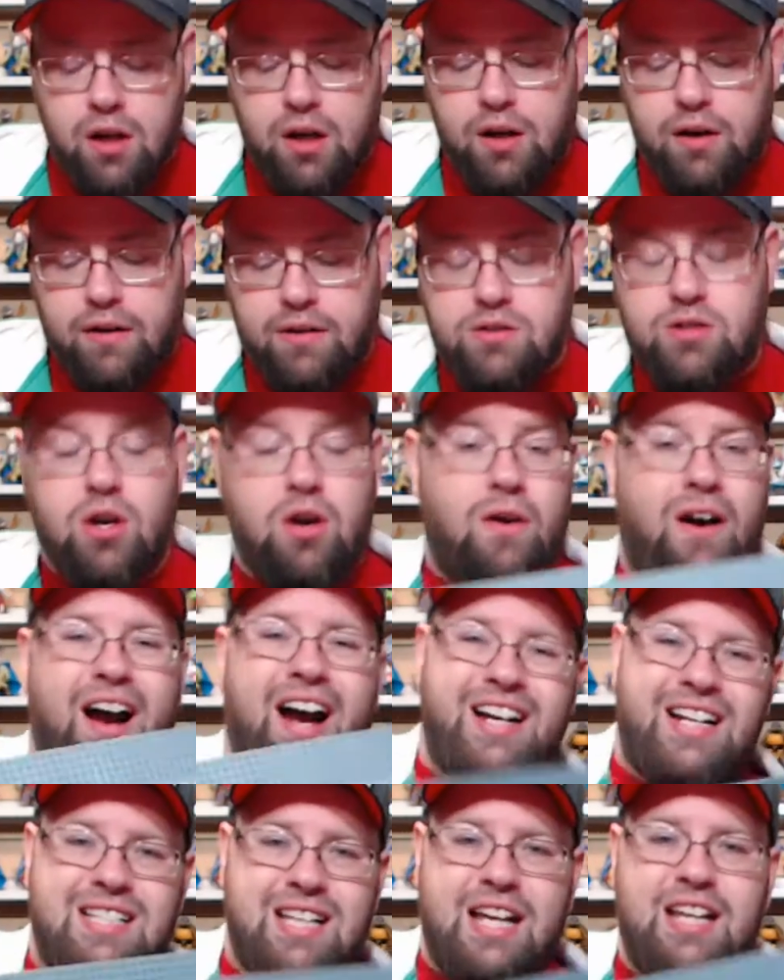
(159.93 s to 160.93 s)
So I
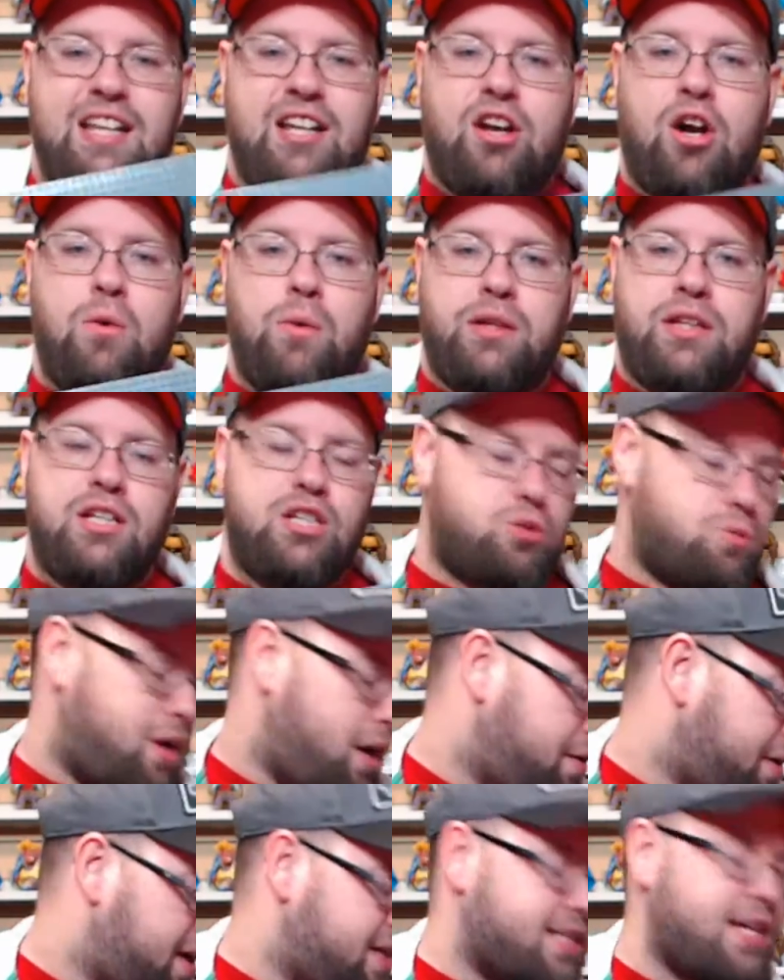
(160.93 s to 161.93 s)
decided to go with this
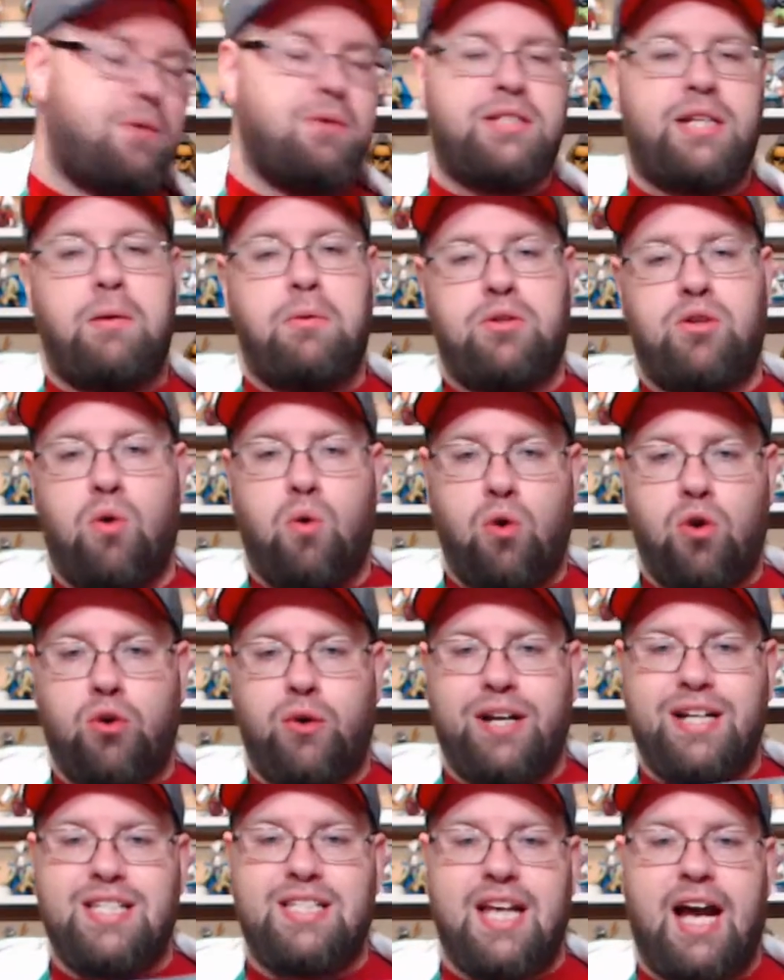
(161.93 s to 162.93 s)
route because I was able to order
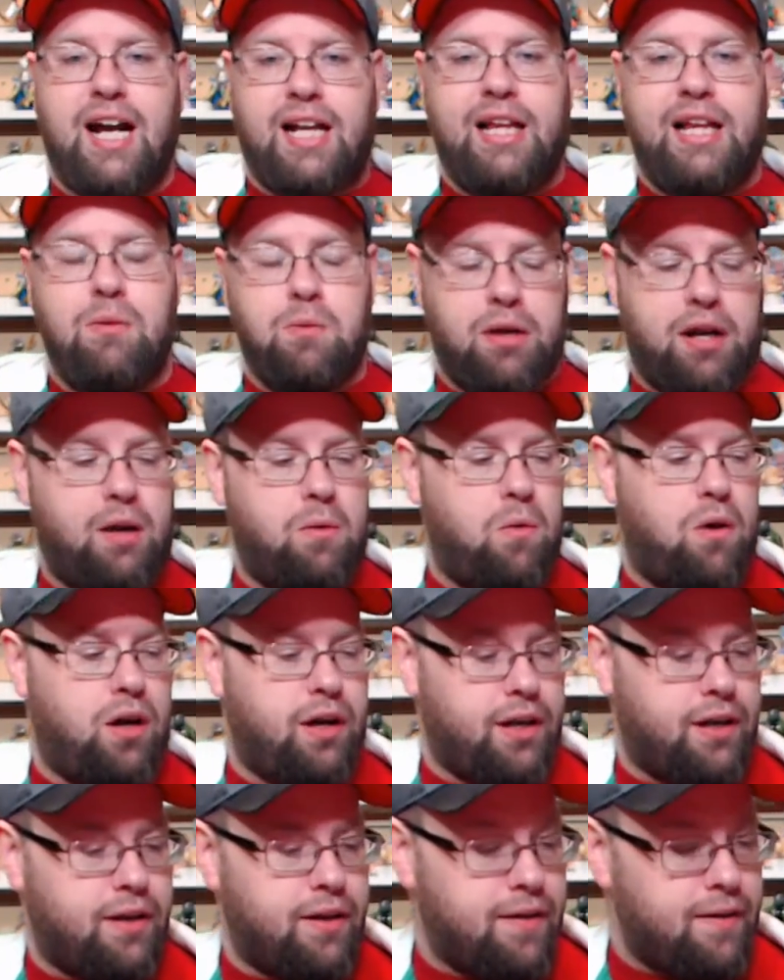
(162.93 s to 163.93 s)
exactly what I
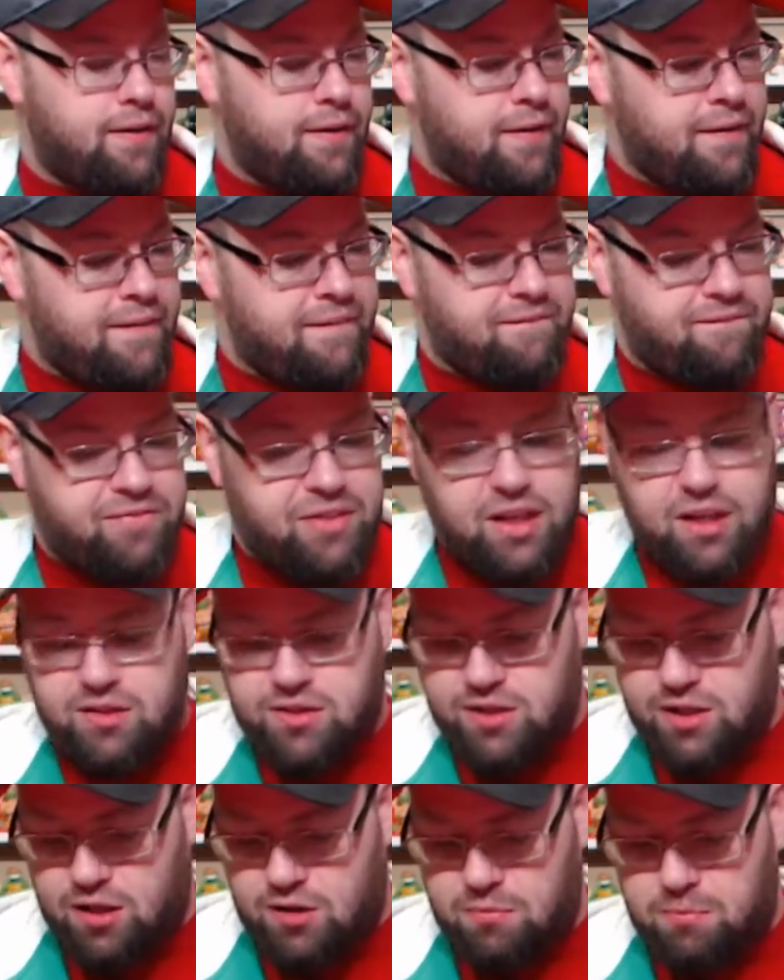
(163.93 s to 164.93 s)
wanted.
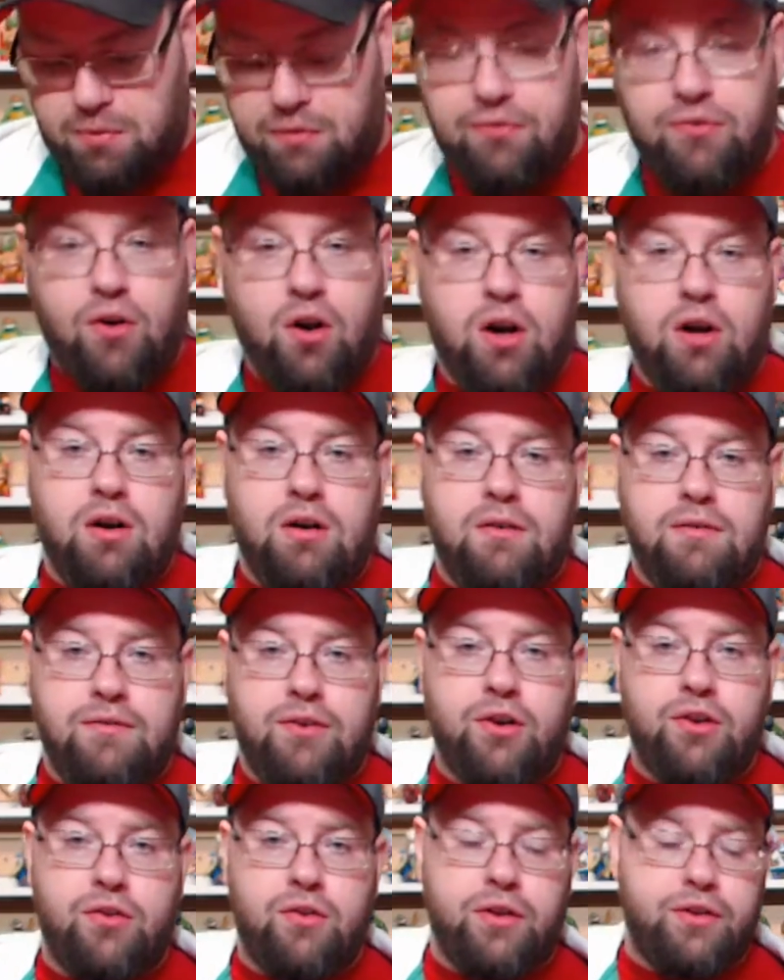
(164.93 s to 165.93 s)
So before
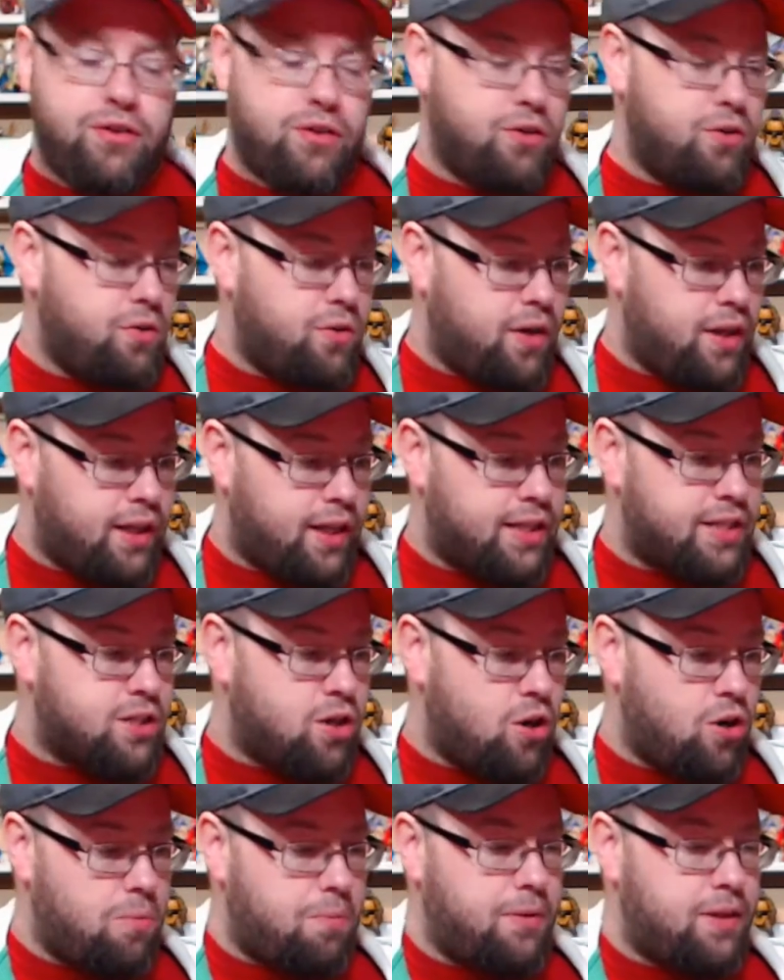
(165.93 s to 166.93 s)
further ado, let's
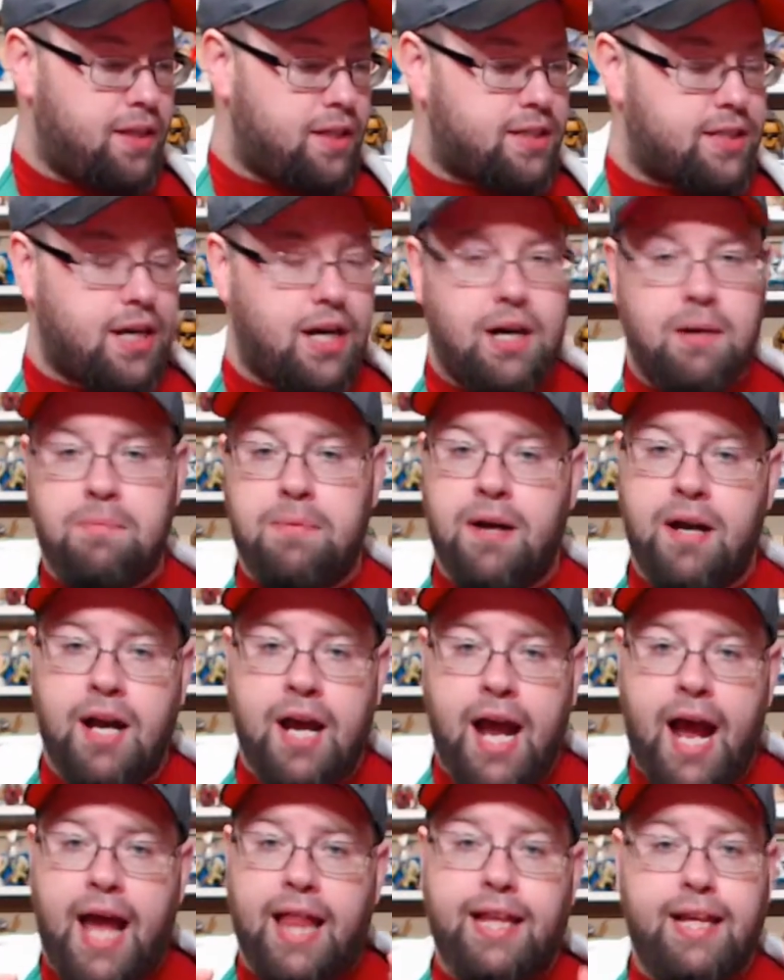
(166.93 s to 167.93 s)
open this up
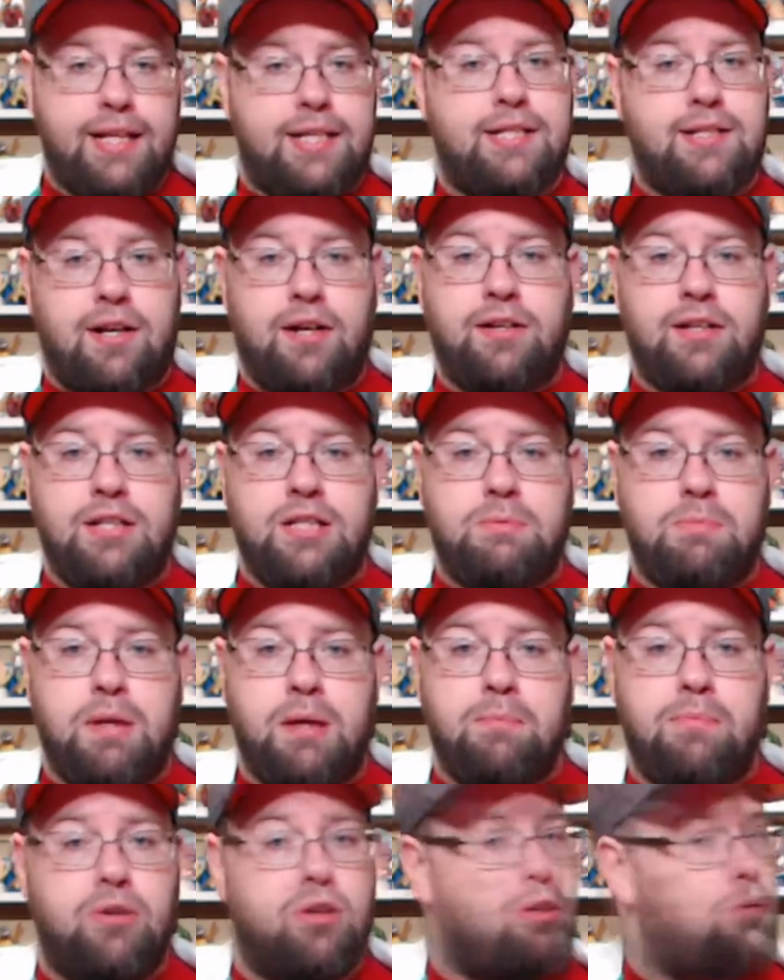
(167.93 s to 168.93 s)
and let's start the
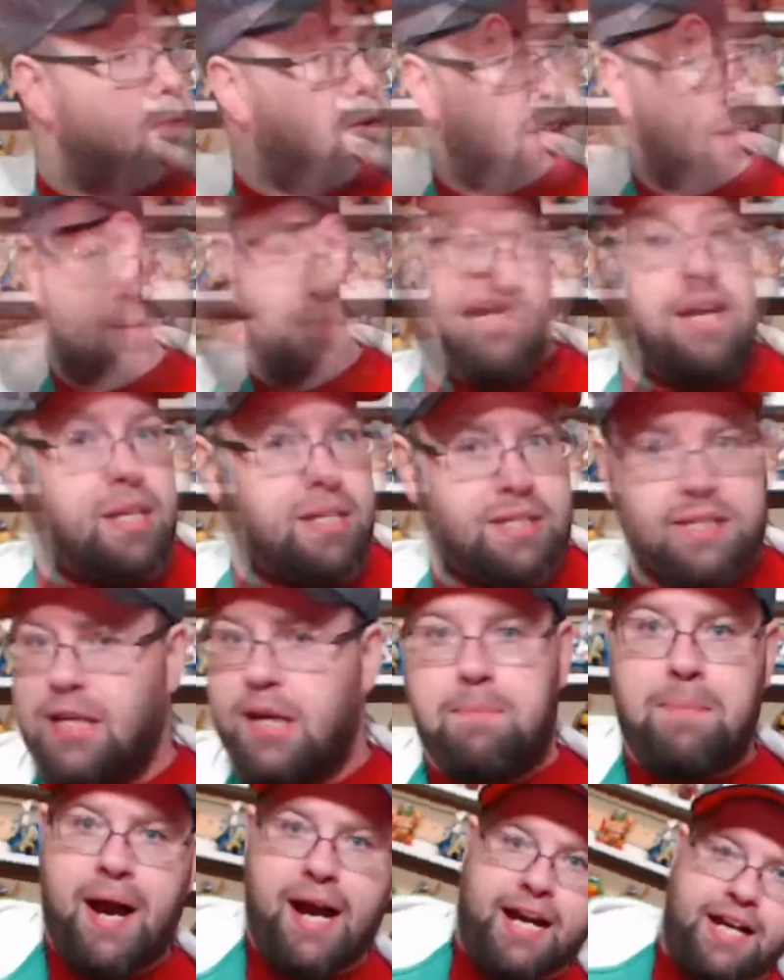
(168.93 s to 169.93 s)
speed build. See you back in